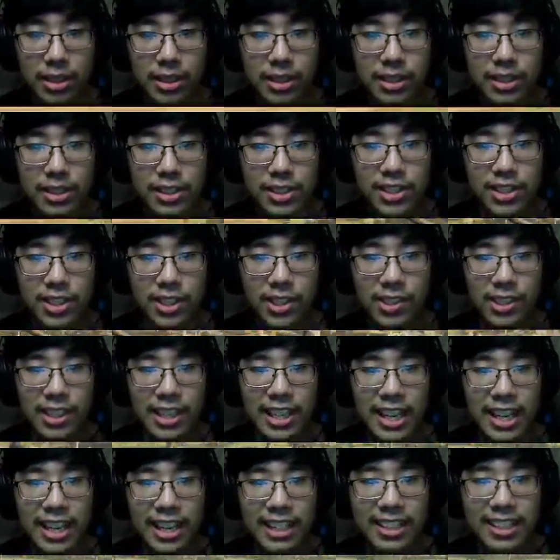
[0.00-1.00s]
So
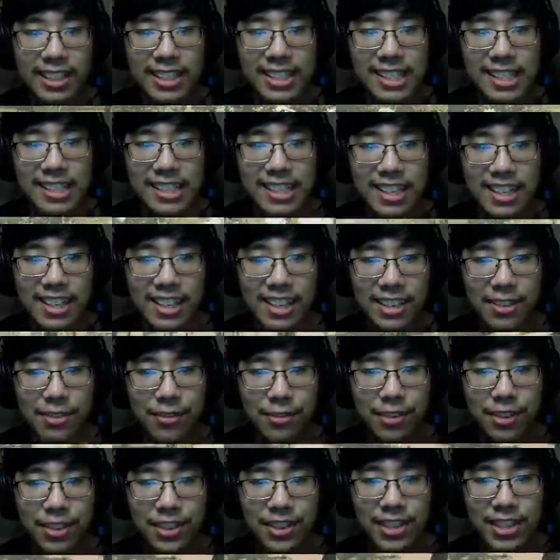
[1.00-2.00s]
yeah, this is our
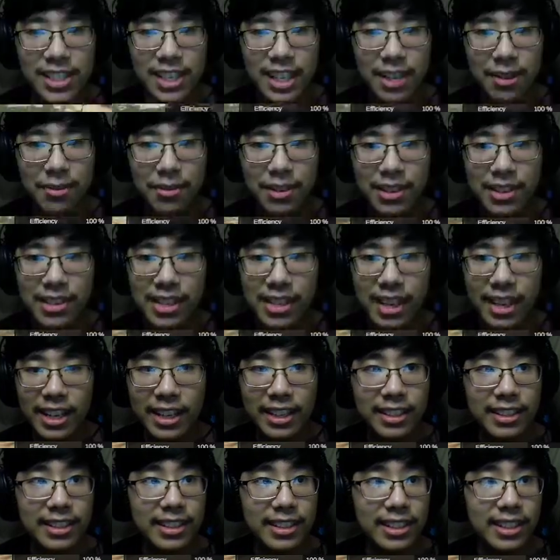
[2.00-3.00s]
first heavy
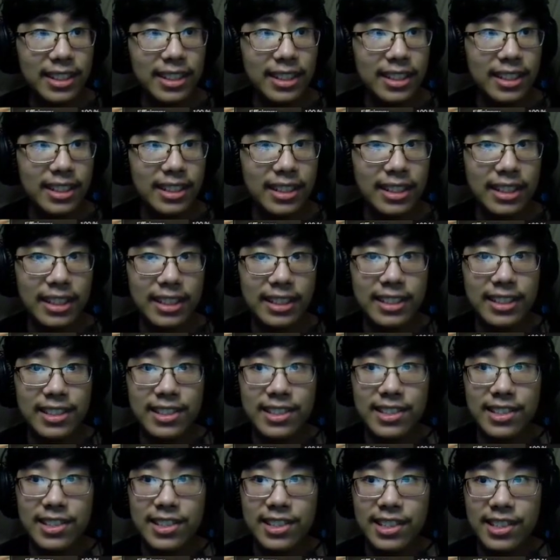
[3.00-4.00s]
tank. Let
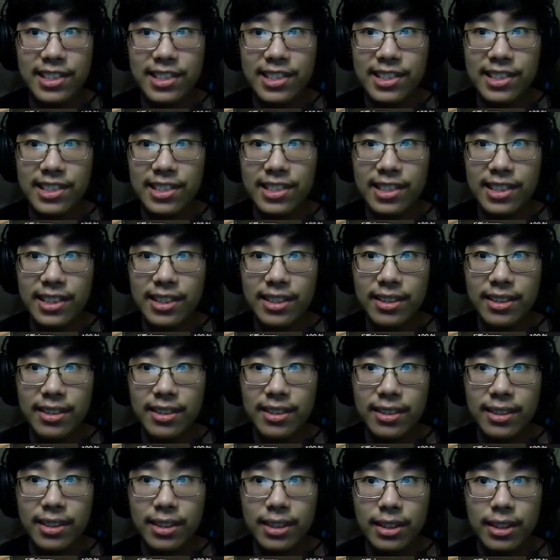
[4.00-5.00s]
us just
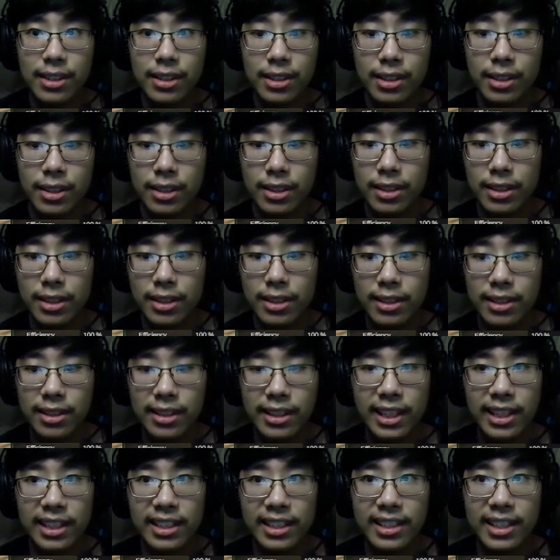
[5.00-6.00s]

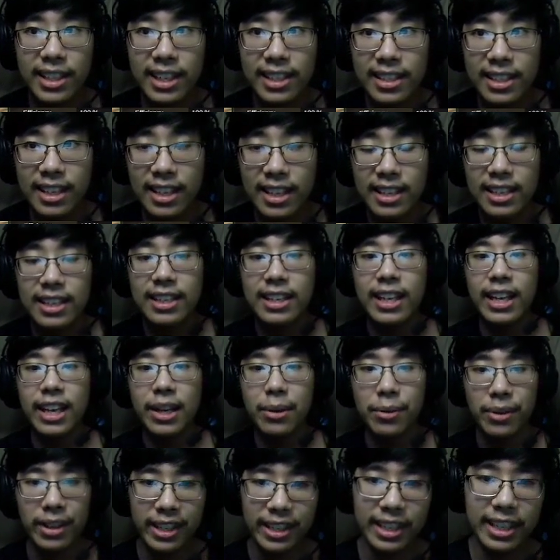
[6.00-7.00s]
like that.
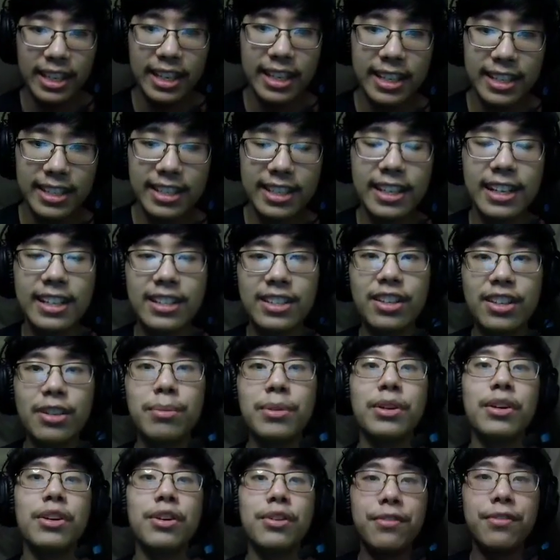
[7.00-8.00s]
Anyway, guys, that's gonna
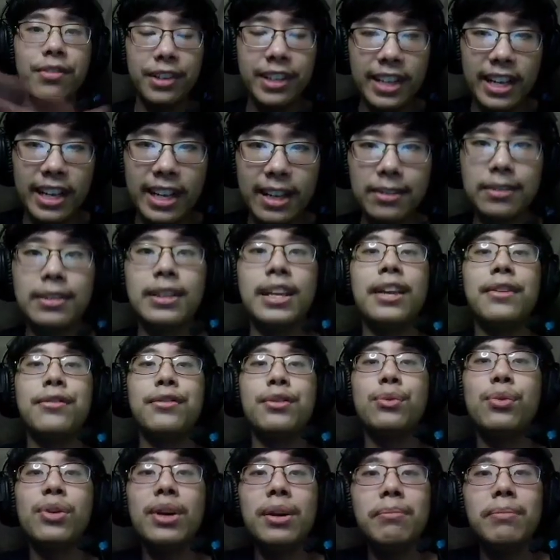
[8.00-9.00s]
be all for now. If
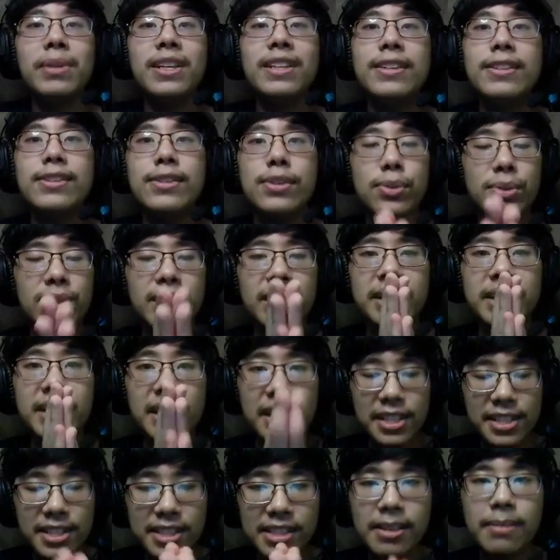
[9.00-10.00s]
you want me to do the
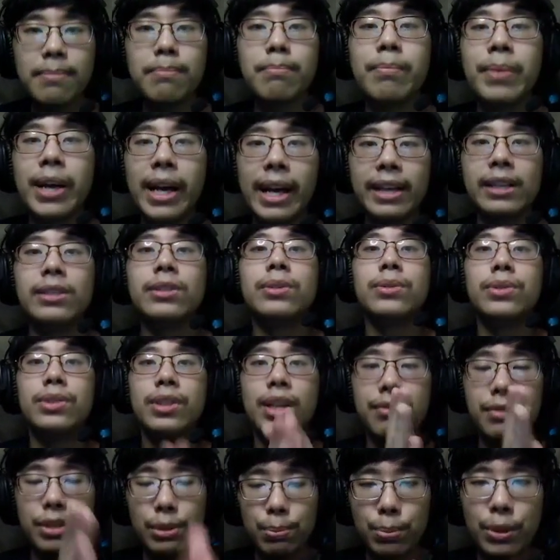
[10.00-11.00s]
custom battles
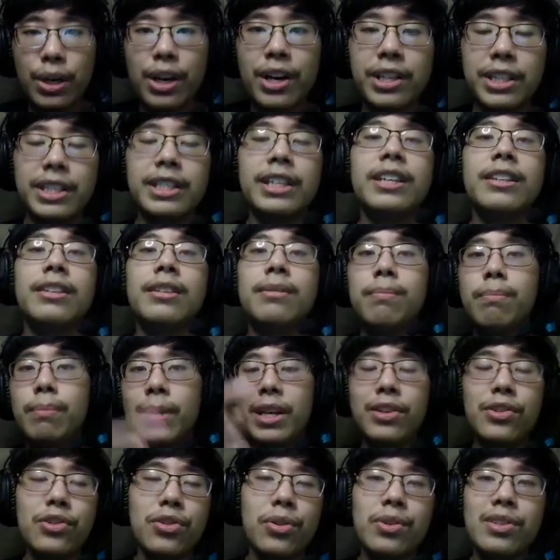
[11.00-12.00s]
of Sprocket,
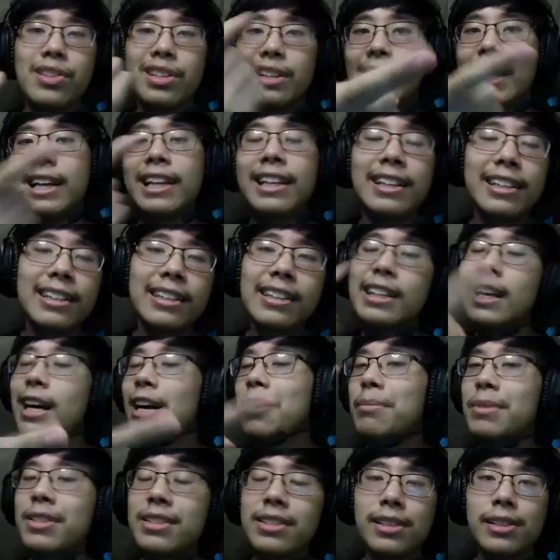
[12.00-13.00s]
make sure to like,
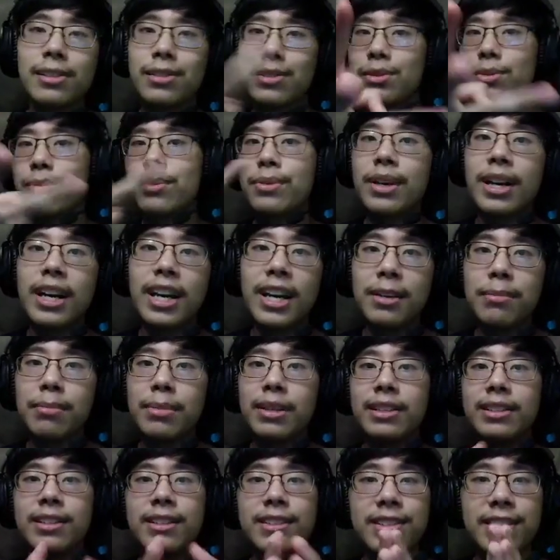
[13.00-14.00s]
comment, and subscribe,
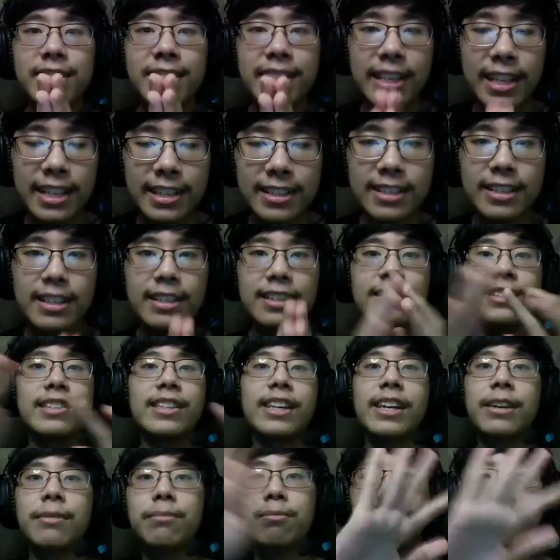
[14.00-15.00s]
and I'll see you guys next
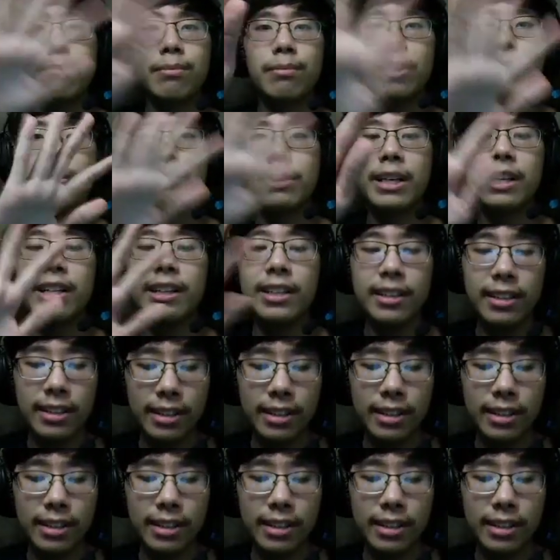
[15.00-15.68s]
time. Bye bye.